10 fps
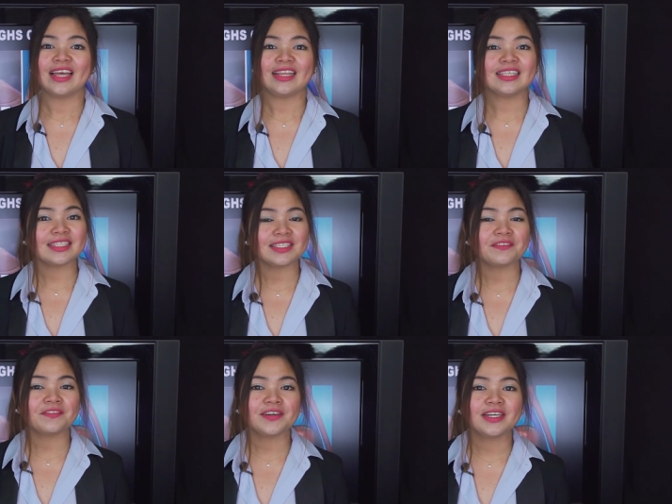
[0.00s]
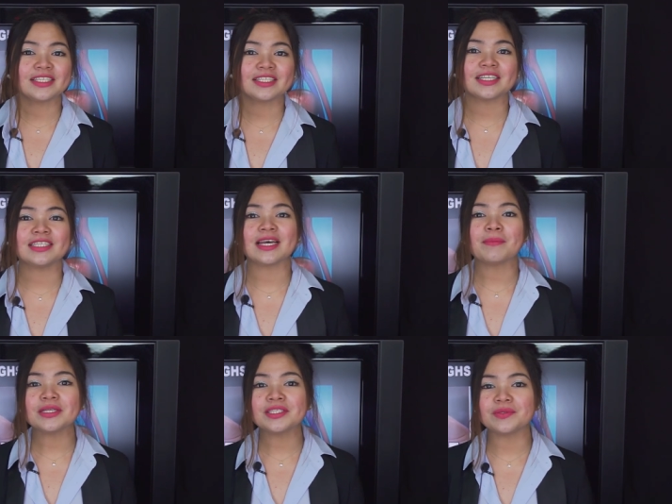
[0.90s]
This is the first
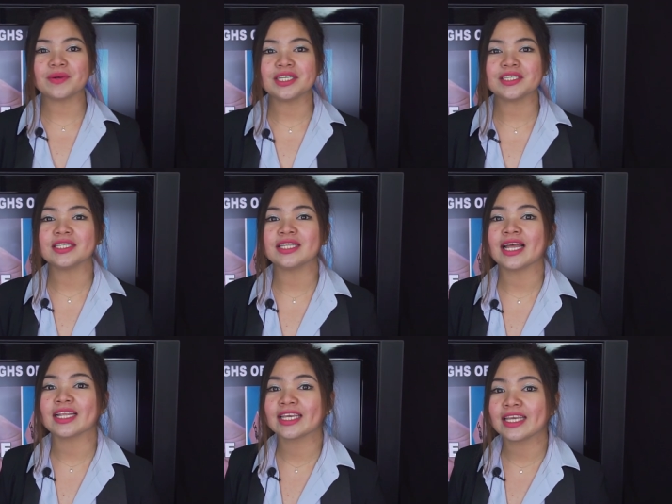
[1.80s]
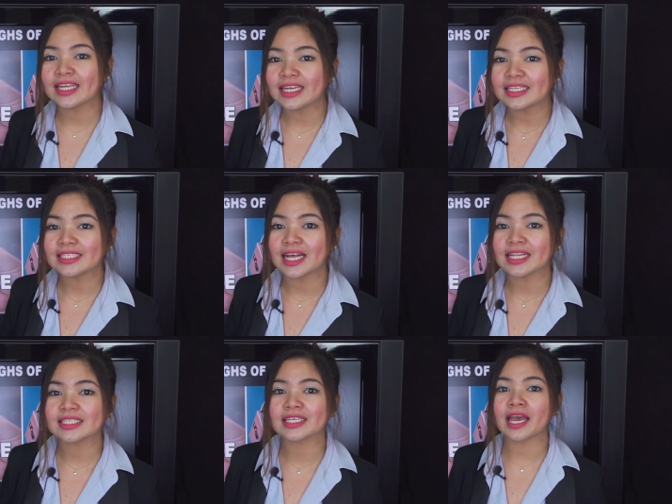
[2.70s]
demonstration that kidney
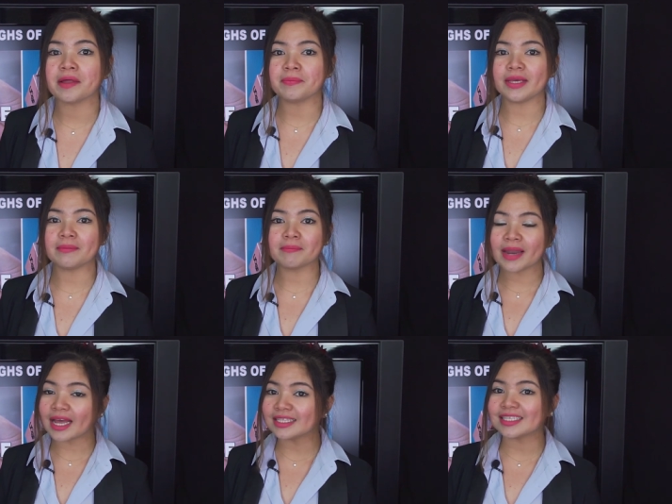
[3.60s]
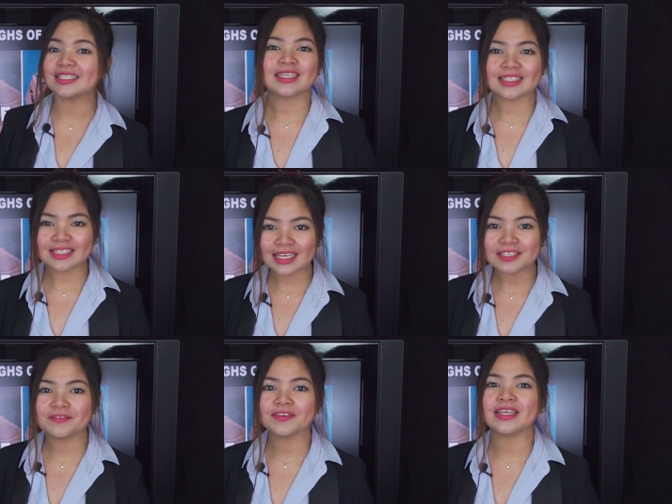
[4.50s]
cells can be implanted
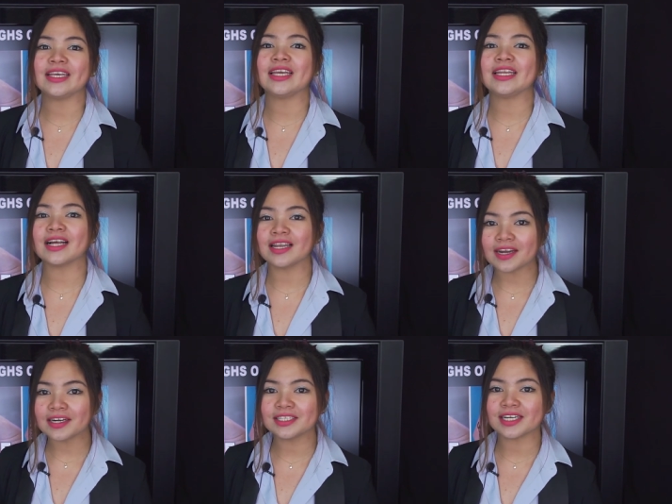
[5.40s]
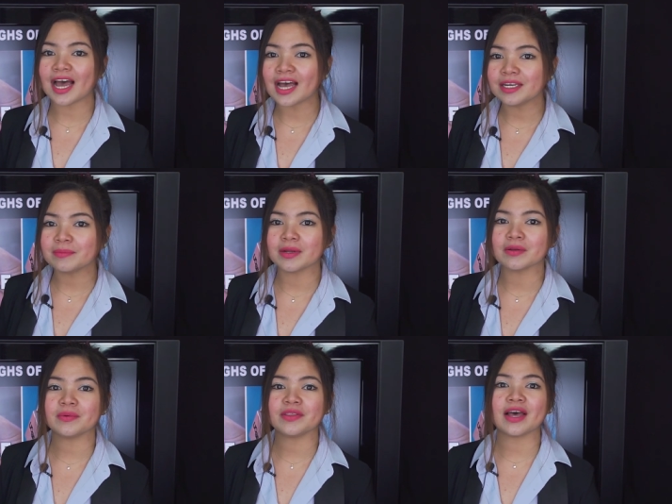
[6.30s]
successfully in a large
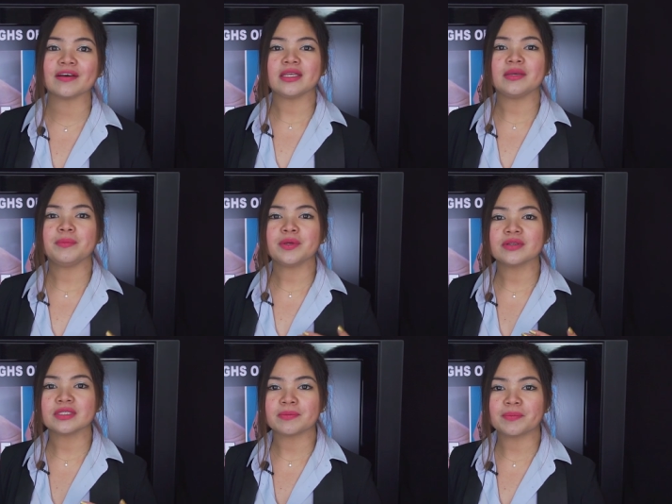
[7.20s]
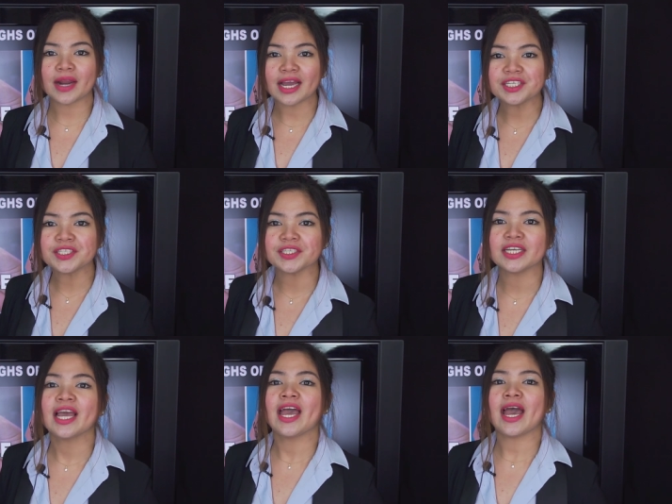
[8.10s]
animal without
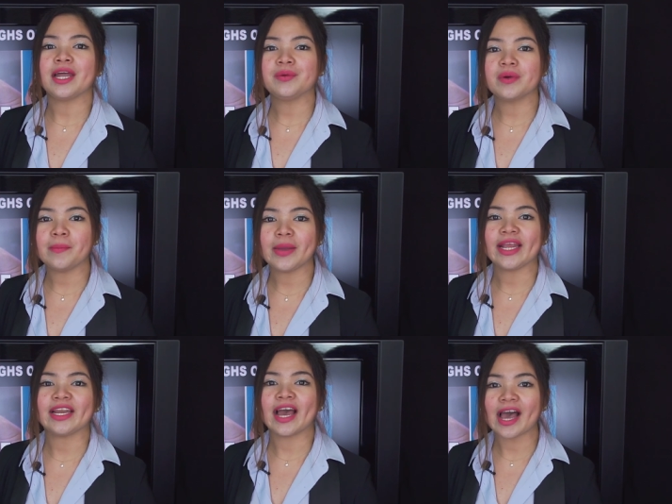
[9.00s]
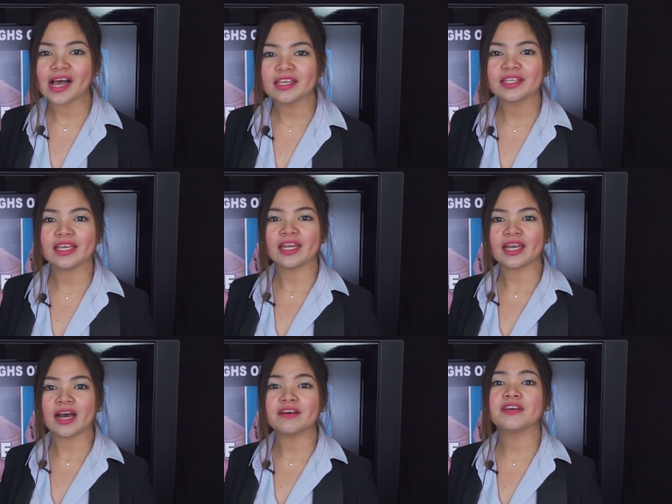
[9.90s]
immunosuppression and remain healthy
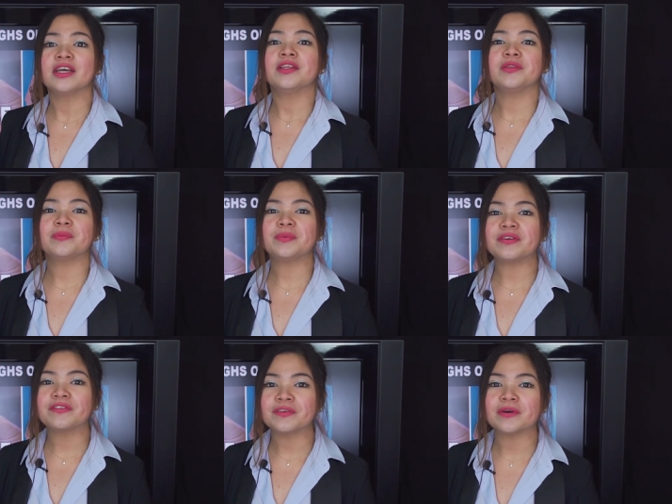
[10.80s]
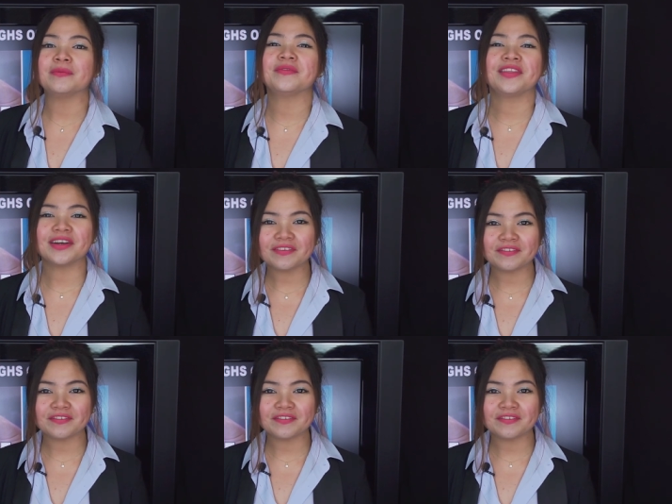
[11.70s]
enough to perform their